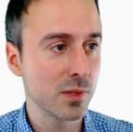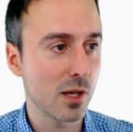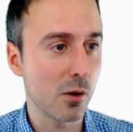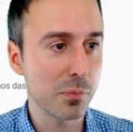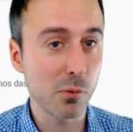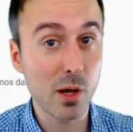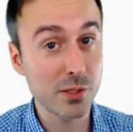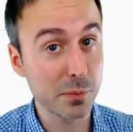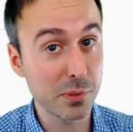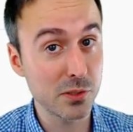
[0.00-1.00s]
I hope you're
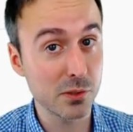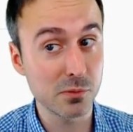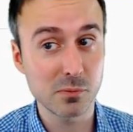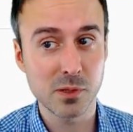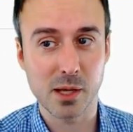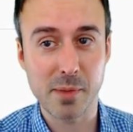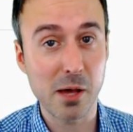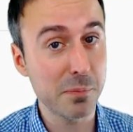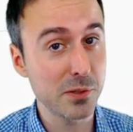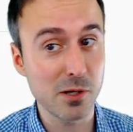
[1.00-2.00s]
watching, Pintu. I'm
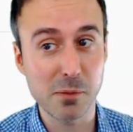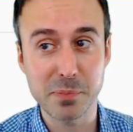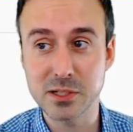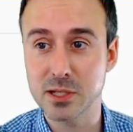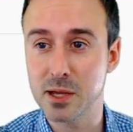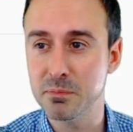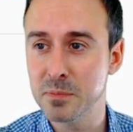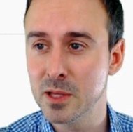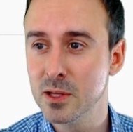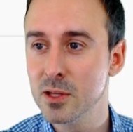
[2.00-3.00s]
helping you out big time.
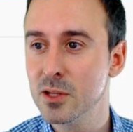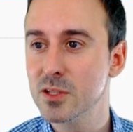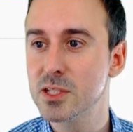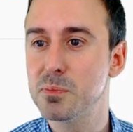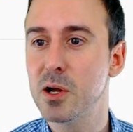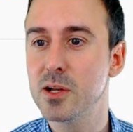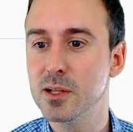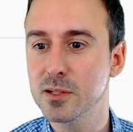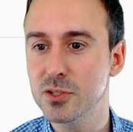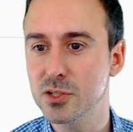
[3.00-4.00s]
Smrt
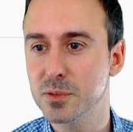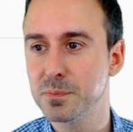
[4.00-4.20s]
English.